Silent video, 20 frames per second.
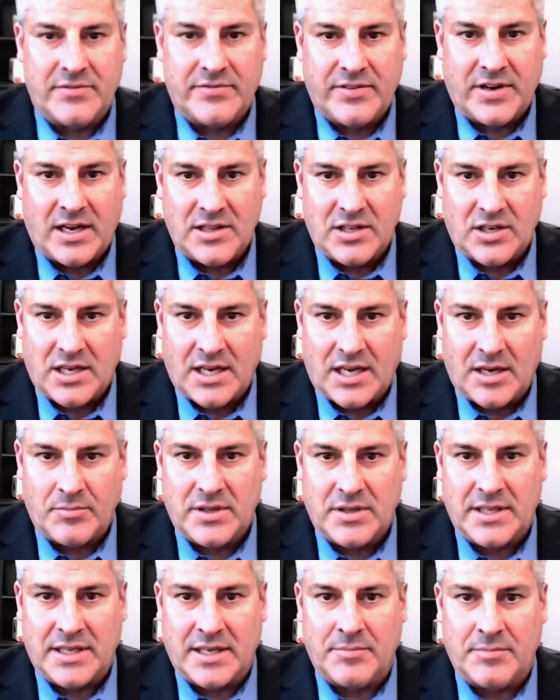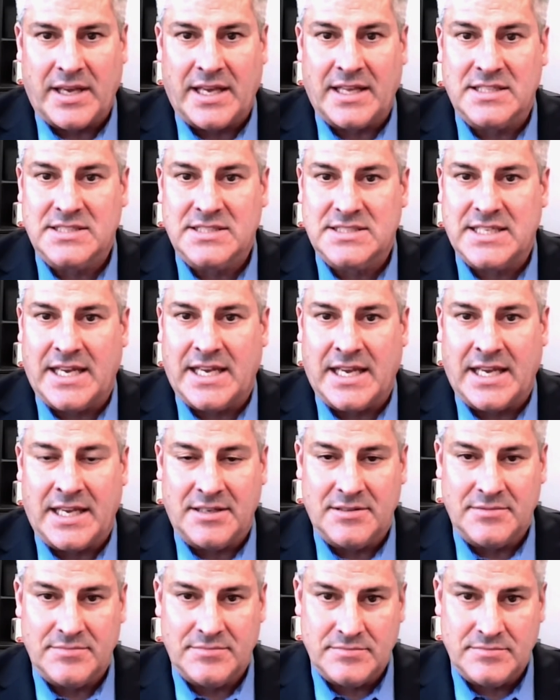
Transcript: file a comp claim and say,